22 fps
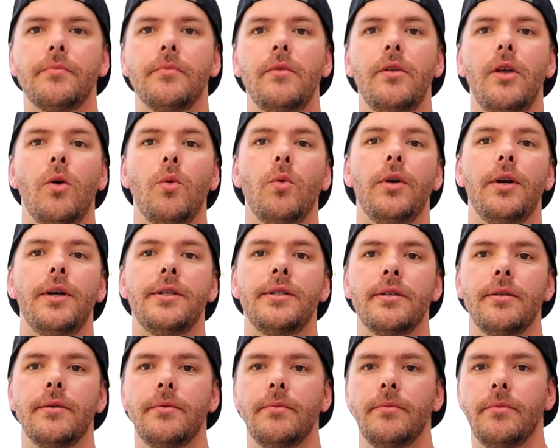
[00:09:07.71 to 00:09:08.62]
No
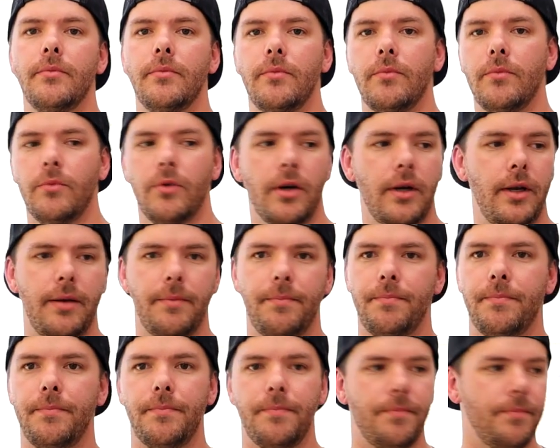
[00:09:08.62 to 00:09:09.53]
worries. We're gonna
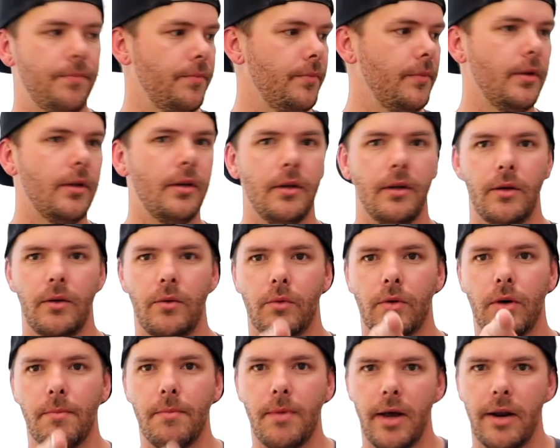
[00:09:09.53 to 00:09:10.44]

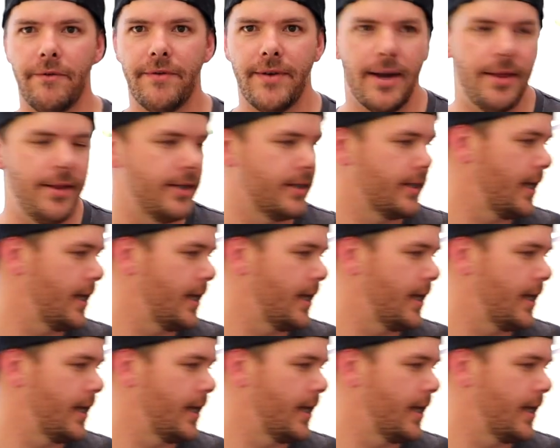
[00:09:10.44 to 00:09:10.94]
modify this